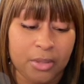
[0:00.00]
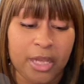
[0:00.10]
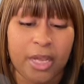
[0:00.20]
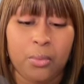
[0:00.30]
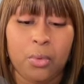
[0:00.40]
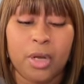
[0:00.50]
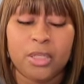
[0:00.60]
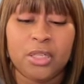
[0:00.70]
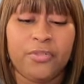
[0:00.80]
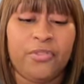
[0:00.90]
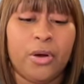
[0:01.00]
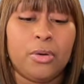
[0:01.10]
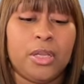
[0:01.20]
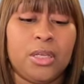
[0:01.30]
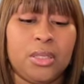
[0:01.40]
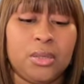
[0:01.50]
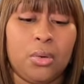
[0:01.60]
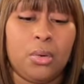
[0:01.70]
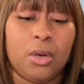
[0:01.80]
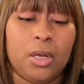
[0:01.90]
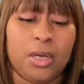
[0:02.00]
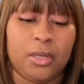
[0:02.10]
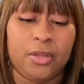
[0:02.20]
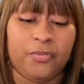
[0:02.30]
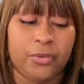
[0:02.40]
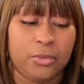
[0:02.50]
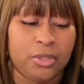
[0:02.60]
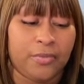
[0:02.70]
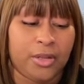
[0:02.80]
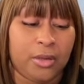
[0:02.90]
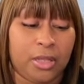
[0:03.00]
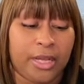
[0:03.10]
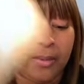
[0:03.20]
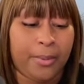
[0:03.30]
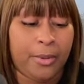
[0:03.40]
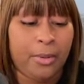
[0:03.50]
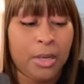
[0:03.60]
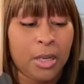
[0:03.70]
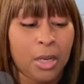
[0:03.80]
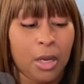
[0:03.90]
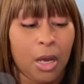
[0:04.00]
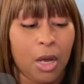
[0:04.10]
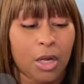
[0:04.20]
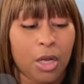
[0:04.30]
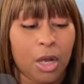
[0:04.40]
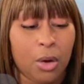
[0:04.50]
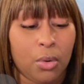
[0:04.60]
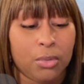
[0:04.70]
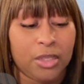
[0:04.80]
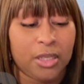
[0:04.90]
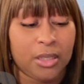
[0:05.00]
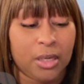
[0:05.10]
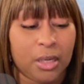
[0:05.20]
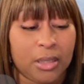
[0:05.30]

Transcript: they want to focus on the fruits of their labor. A golden,